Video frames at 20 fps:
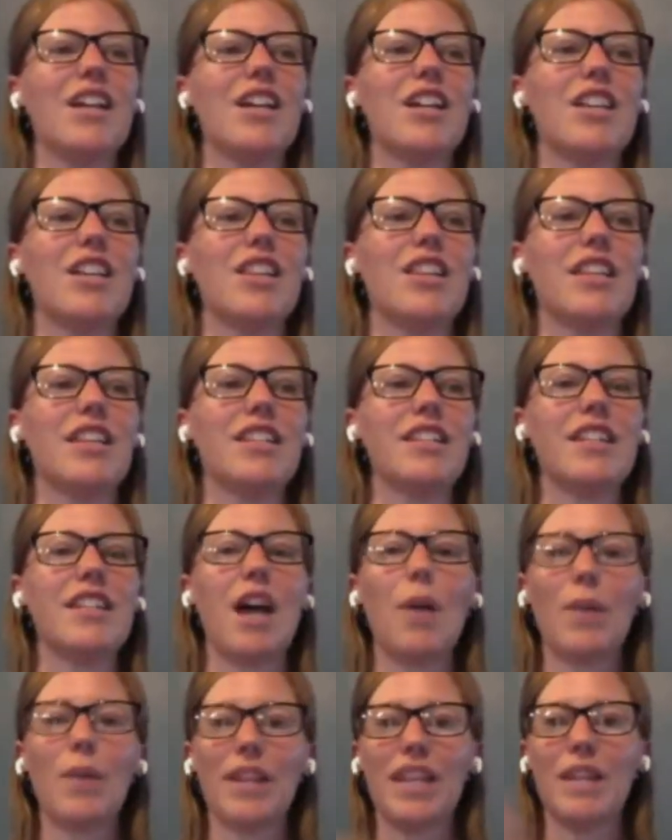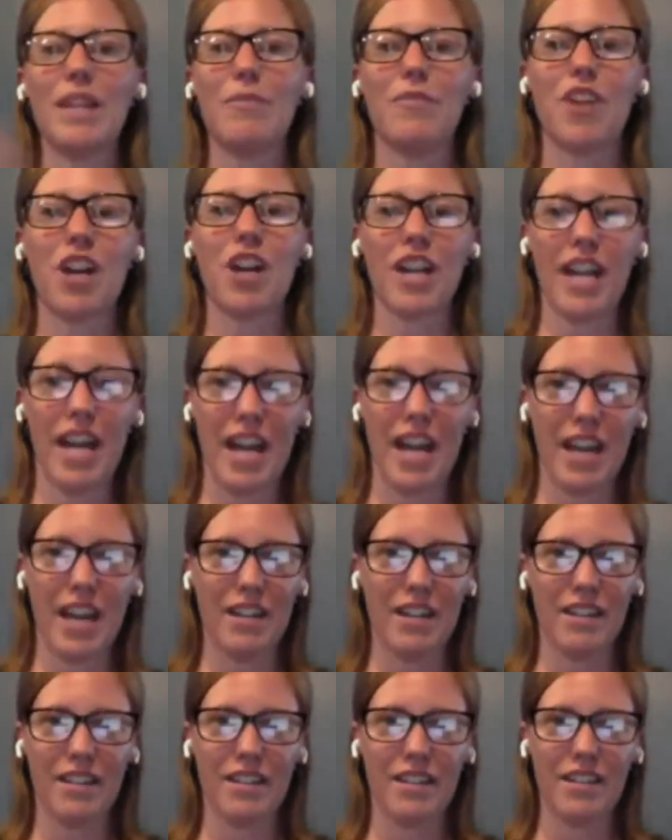This is how we leapfrog ahead
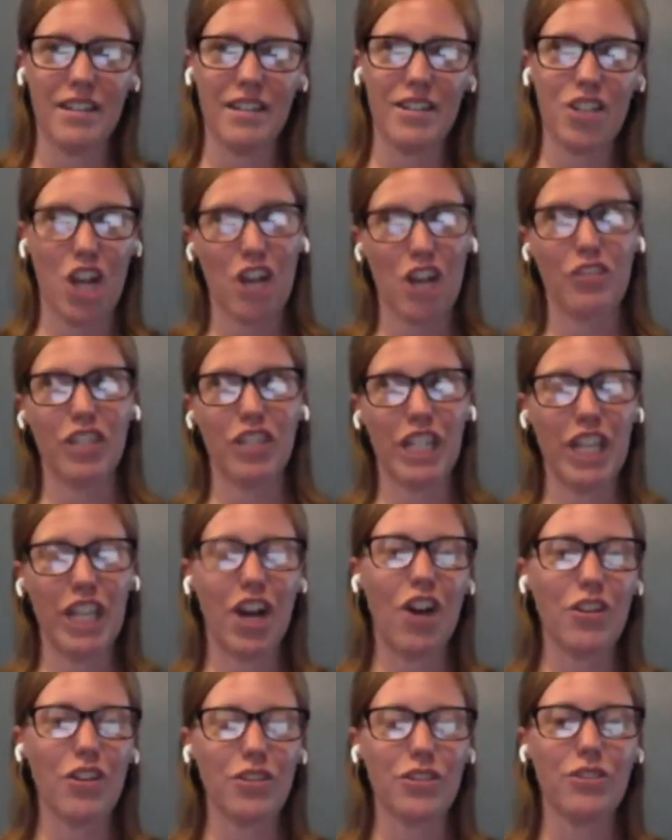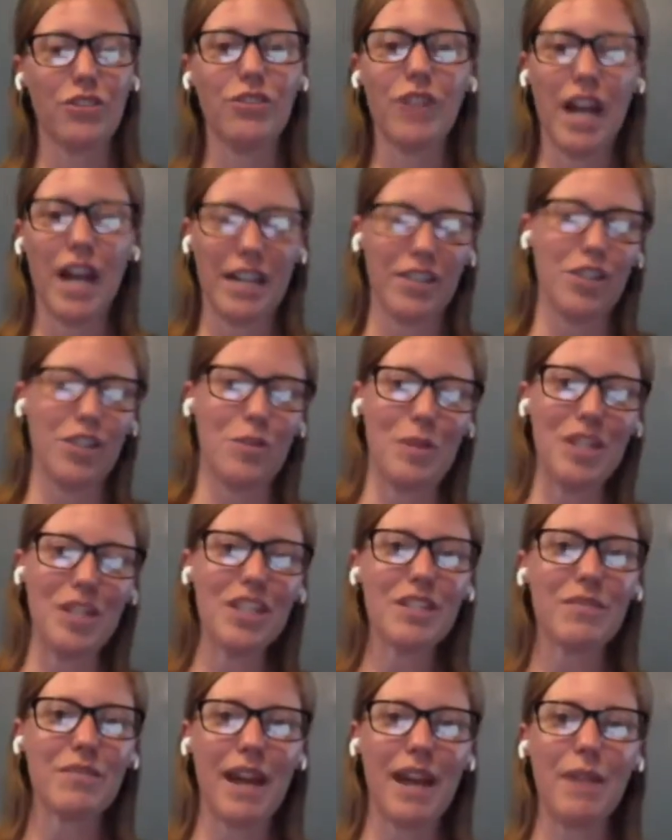generally also as humans,
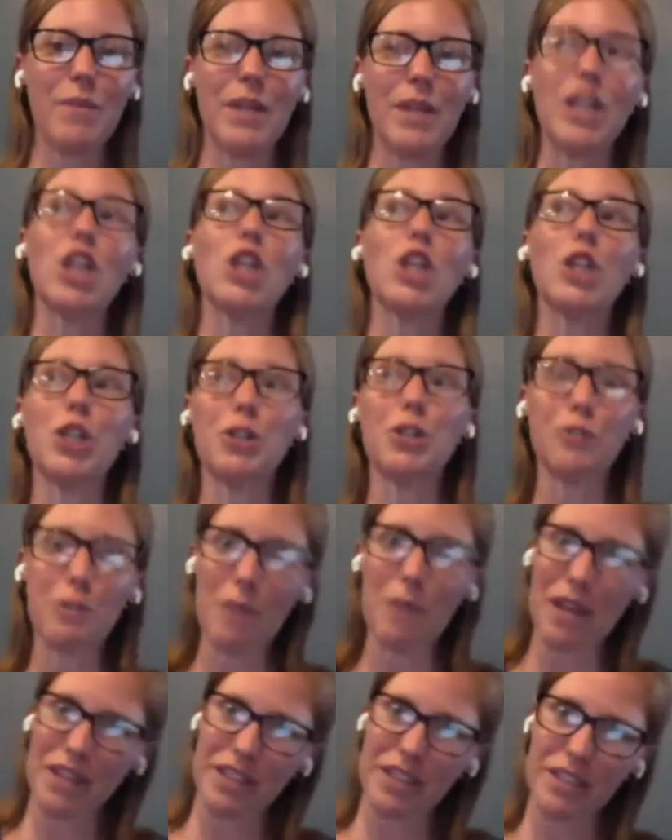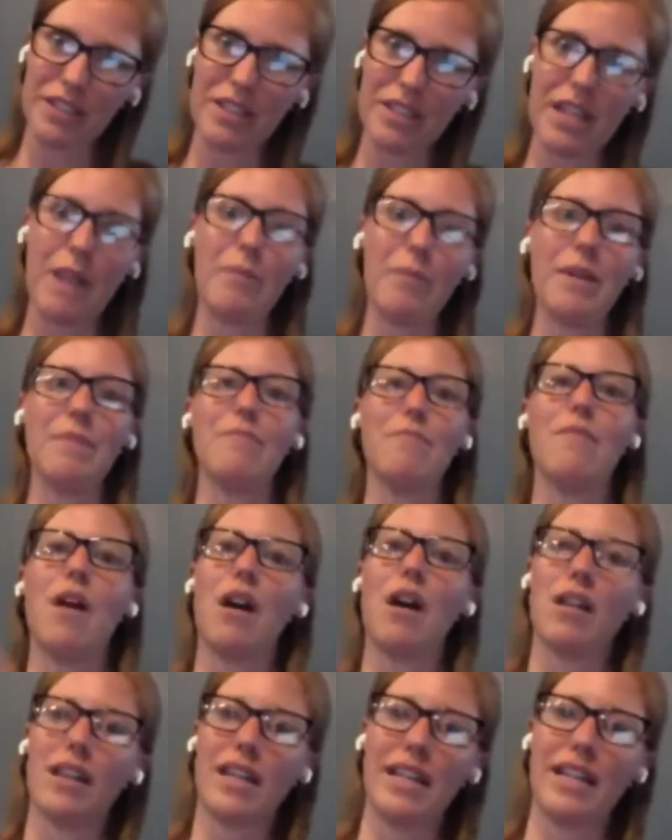right? We learn from others and we
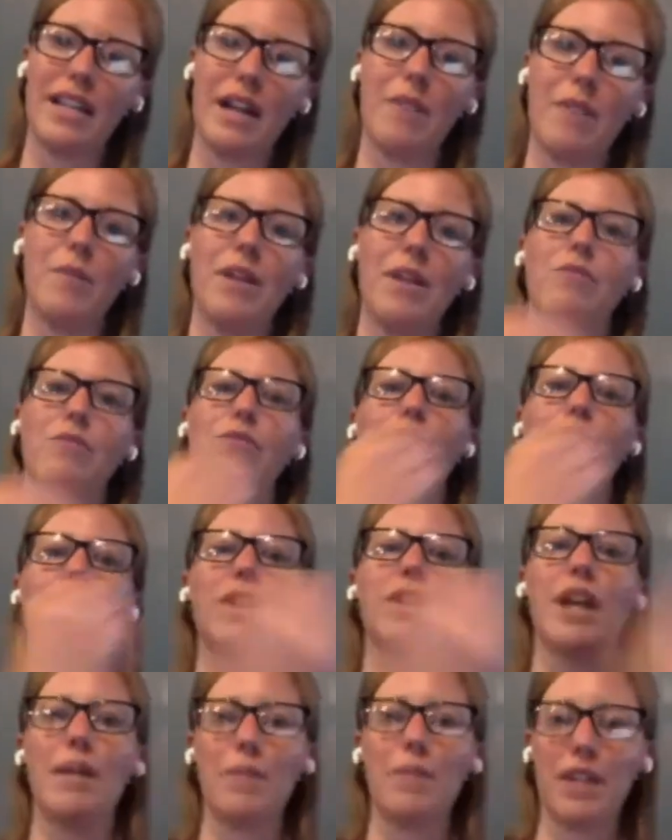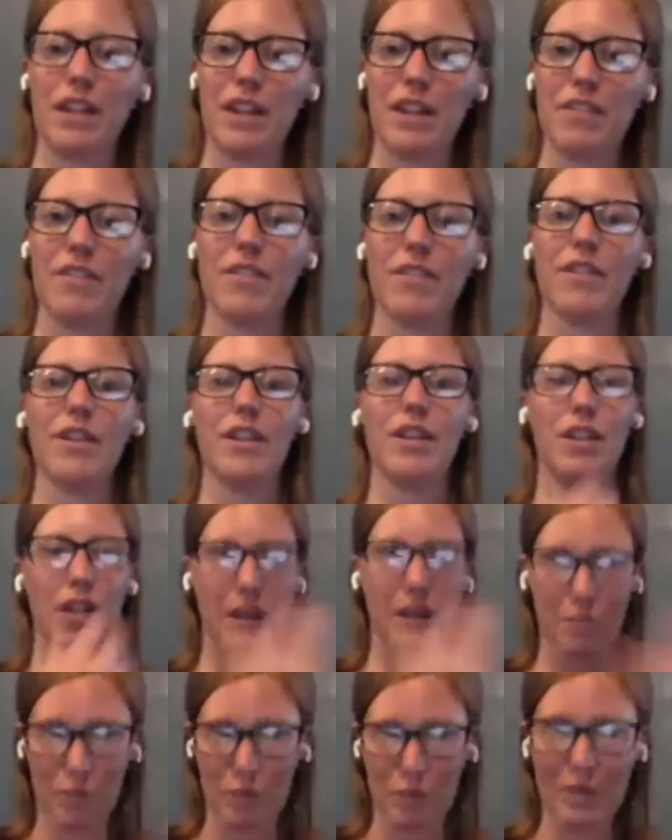model it and we
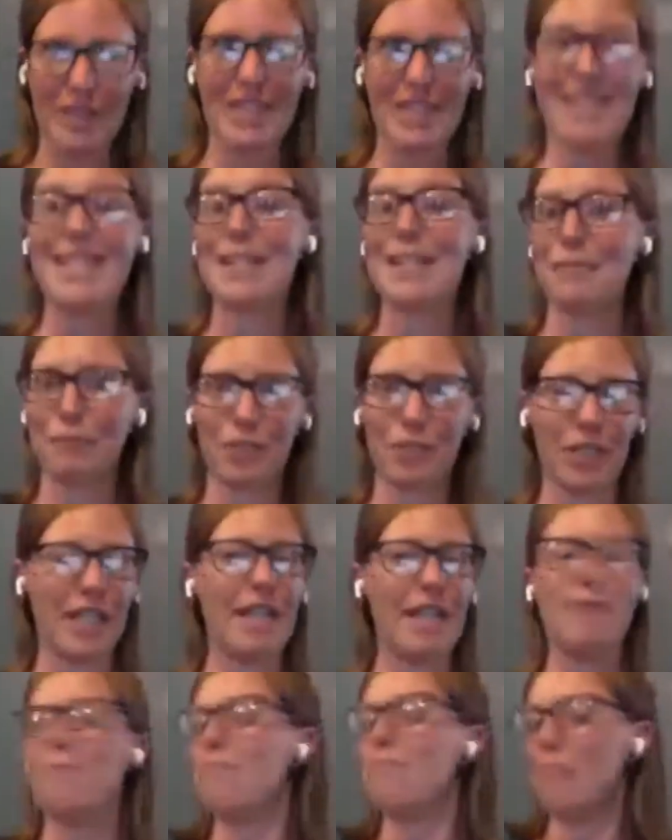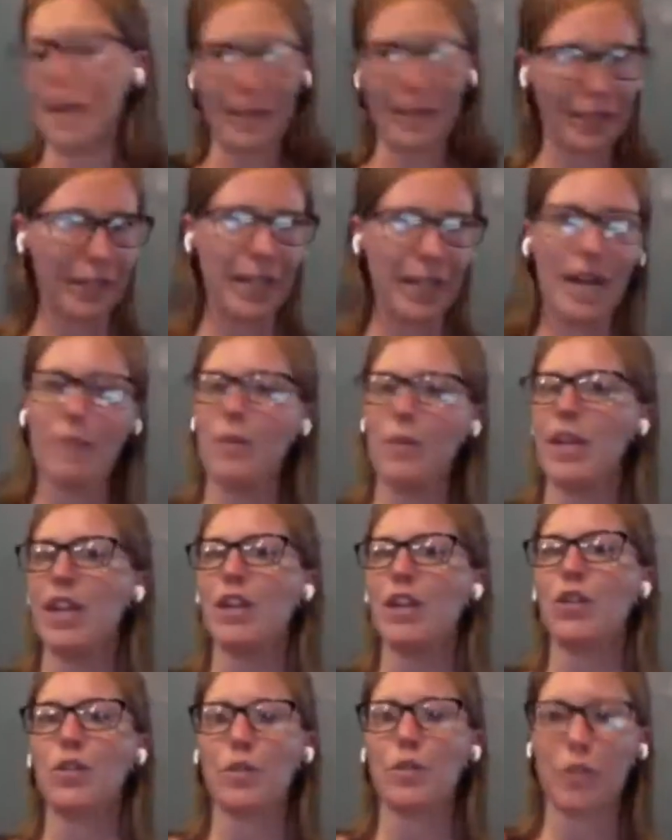implement it differently and better and we
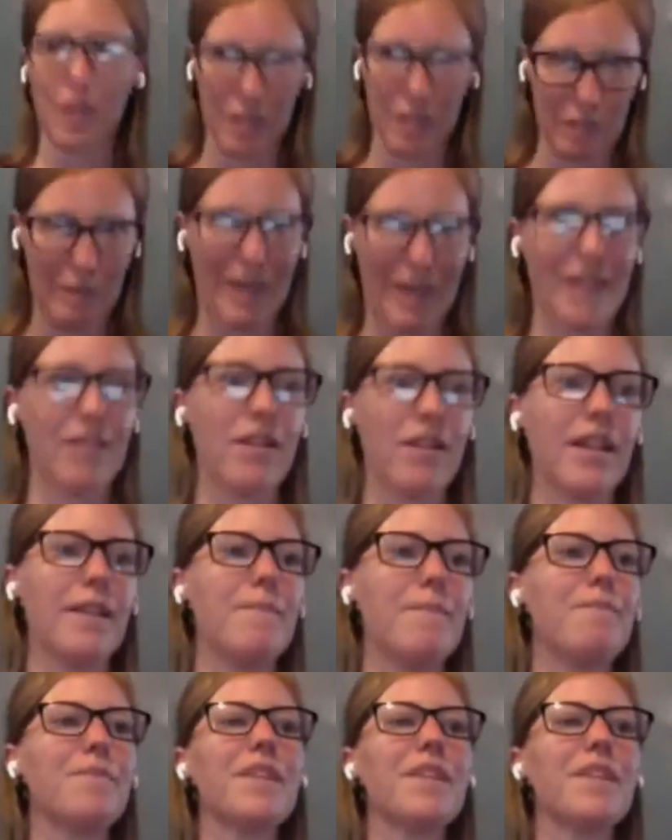expand on it.